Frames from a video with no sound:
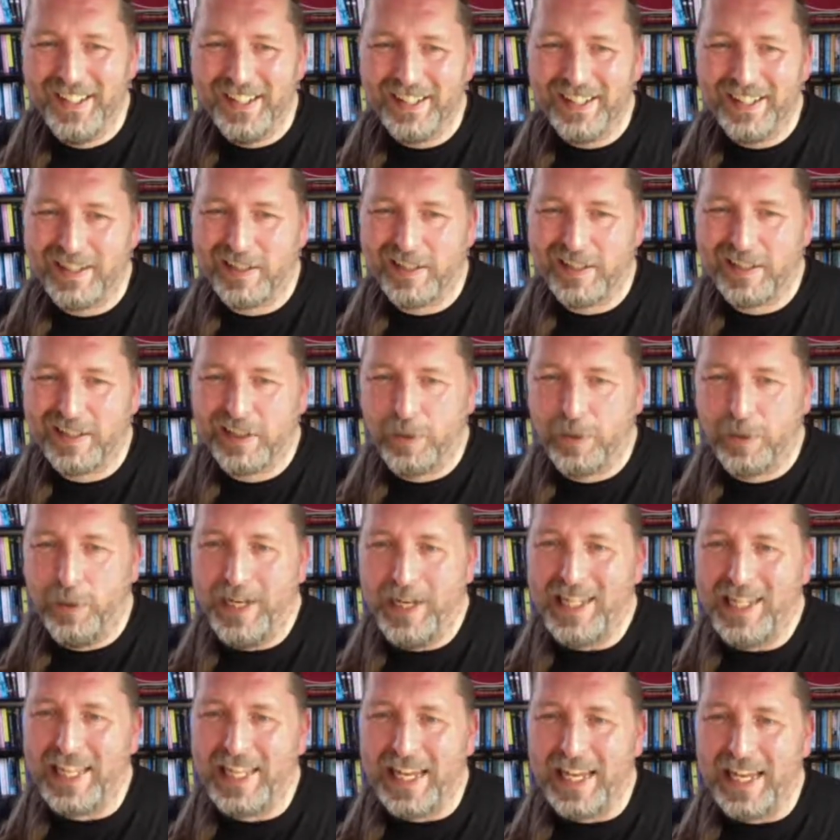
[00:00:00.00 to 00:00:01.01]
just to
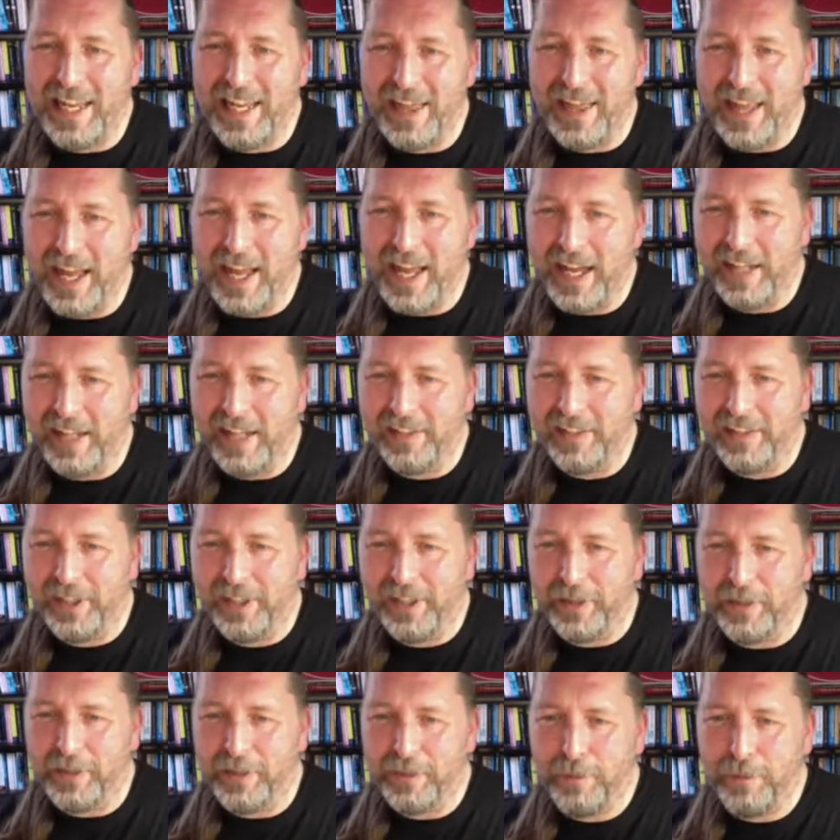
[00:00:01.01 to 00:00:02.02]
squeeze it in there,
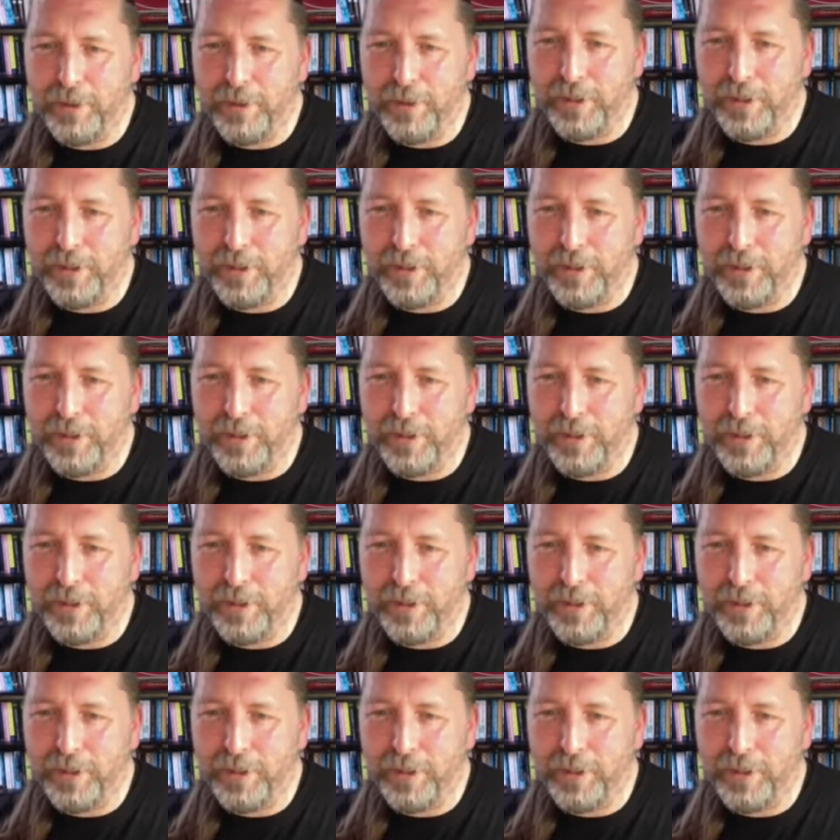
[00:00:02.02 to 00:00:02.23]
just put